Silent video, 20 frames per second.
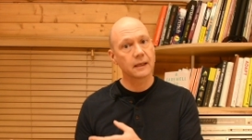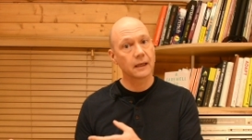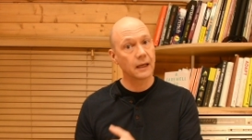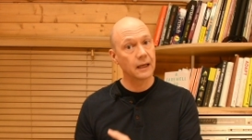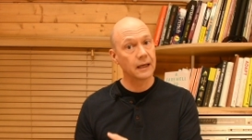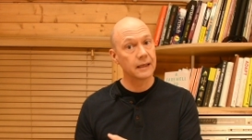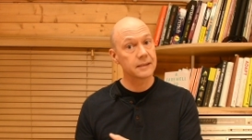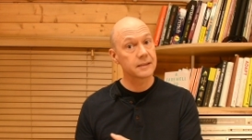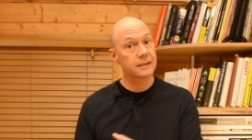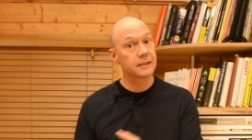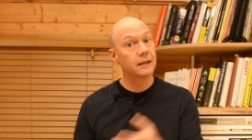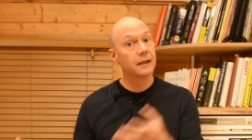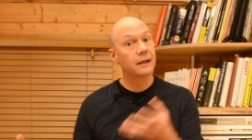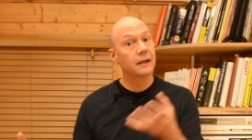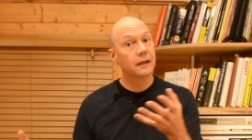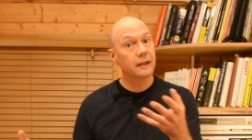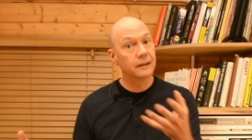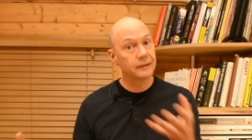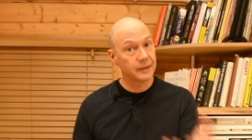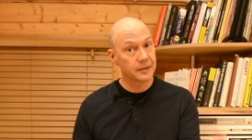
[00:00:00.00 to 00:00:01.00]
class
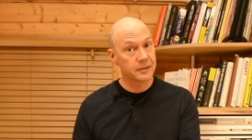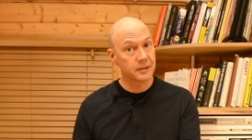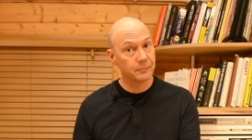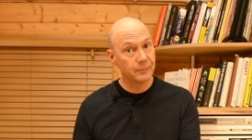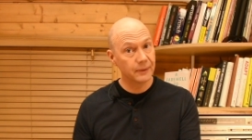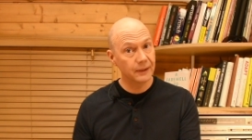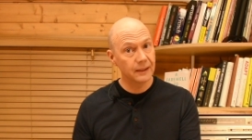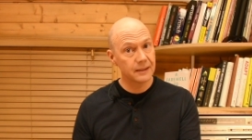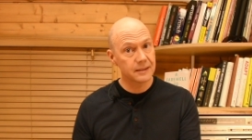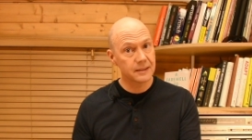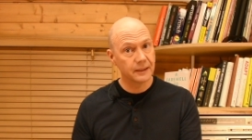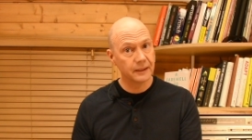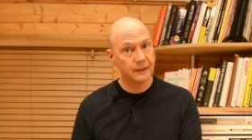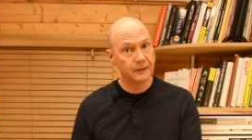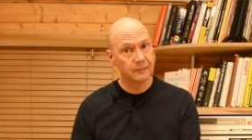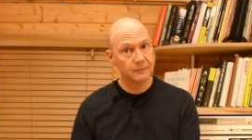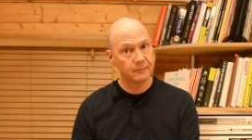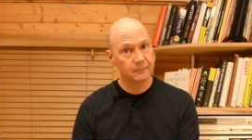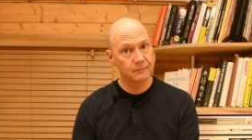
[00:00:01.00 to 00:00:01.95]
and disability.